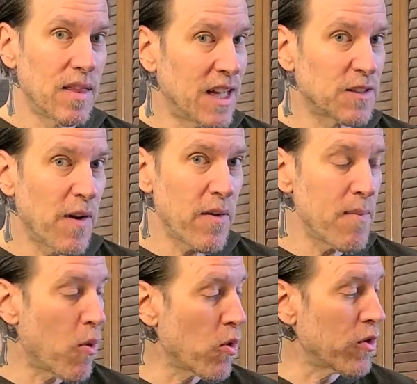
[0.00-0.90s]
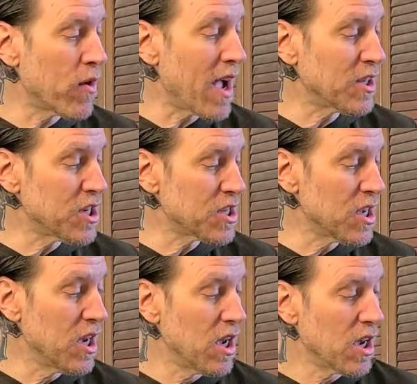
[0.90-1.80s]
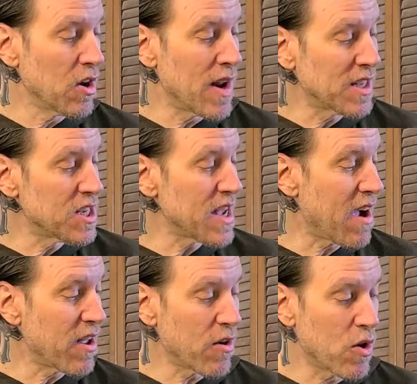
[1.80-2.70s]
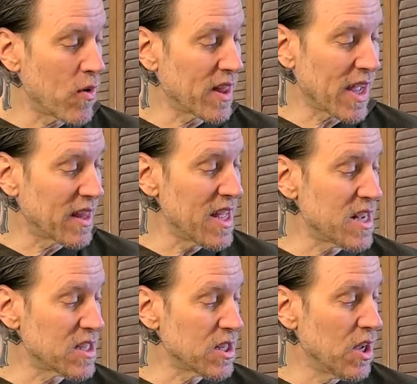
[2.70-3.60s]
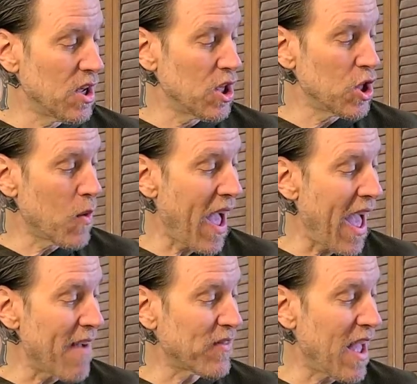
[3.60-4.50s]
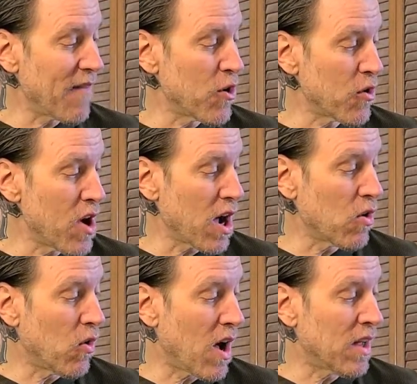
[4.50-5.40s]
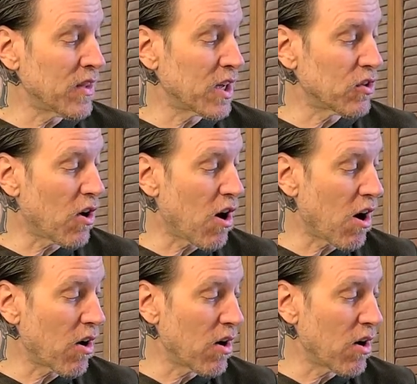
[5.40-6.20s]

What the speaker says: That's very important. You're not just out here going like this. You have to have your knuckle on the guitar.